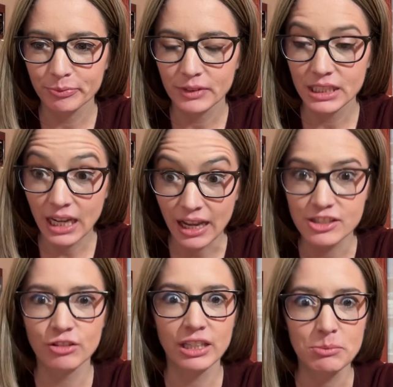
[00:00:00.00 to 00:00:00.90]
Yeah,
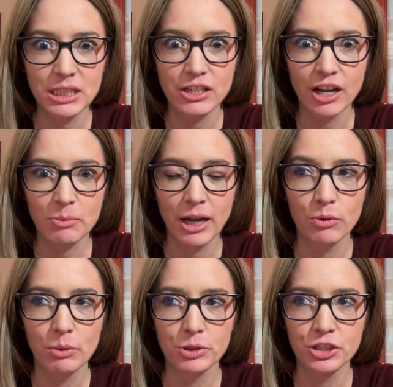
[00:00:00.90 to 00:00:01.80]
so let me talk about
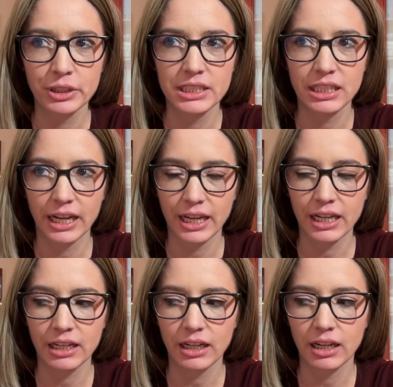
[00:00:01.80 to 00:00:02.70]
what we're doing today.